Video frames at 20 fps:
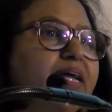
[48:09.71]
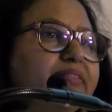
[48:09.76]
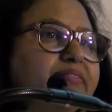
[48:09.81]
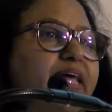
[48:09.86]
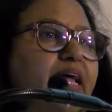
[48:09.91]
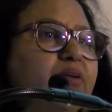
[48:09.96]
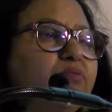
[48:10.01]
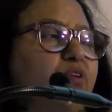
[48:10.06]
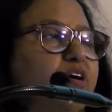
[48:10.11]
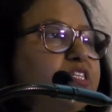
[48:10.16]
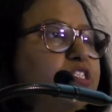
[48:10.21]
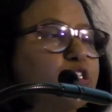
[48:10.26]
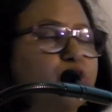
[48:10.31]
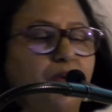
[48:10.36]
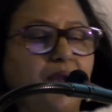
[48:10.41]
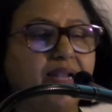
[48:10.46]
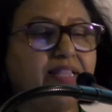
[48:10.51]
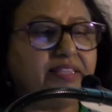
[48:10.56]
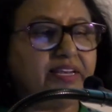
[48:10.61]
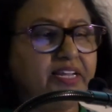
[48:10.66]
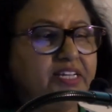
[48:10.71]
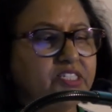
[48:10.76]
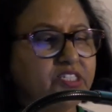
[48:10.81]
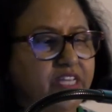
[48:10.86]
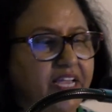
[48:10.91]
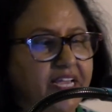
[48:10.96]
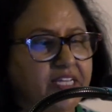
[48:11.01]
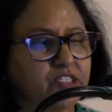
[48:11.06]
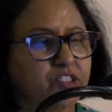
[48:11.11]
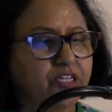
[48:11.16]
Then verse 23
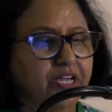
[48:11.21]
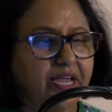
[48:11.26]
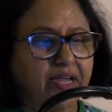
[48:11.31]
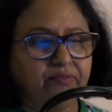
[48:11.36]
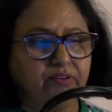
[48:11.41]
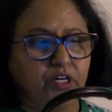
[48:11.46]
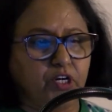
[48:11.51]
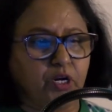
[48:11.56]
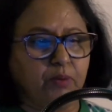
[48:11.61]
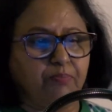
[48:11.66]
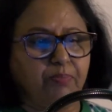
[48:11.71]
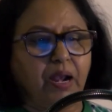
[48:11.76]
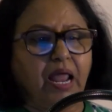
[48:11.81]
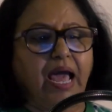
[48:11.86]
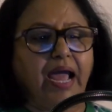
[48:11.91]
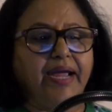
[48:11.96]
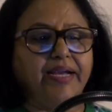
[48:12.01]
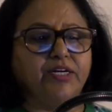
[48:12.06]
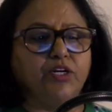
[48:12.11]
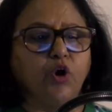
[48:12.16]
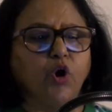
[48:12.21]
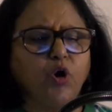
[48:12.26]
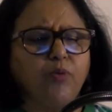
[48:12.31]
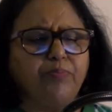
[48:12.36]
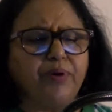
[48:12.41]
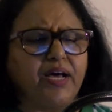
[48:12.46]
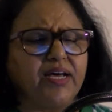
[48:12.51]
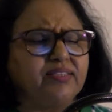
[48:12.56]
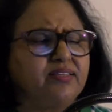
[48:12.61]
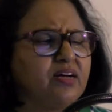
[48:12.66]
says, David replied, No,
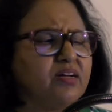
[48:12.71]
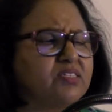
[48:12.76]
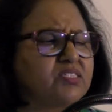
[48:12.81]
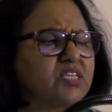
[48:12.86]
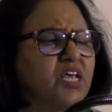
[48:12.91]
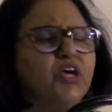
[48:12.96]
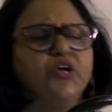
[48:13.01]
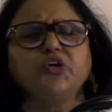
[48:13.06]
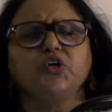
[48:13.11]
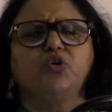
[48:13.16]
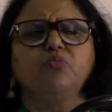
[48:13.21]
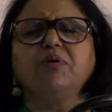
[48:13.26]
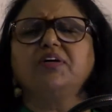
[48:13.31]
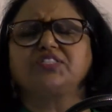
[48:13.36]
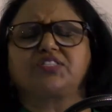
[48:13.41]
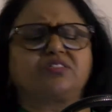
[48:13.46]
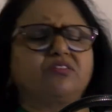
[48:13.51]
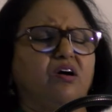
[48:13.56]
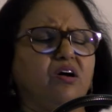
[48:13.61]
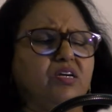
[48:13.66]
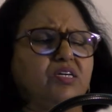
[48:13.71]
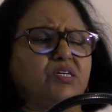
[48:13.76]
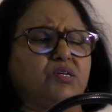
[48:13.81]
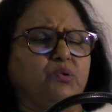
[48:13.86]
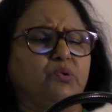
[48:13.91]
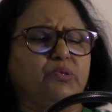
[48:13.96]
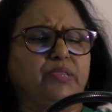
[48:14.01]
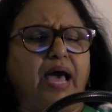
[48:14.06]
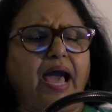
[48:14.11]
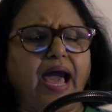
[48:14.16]
brothers, you must not
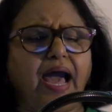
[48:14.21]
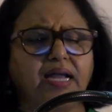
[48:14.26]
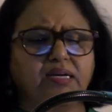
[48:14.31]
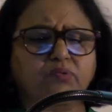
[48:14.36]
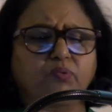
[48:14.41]
do that.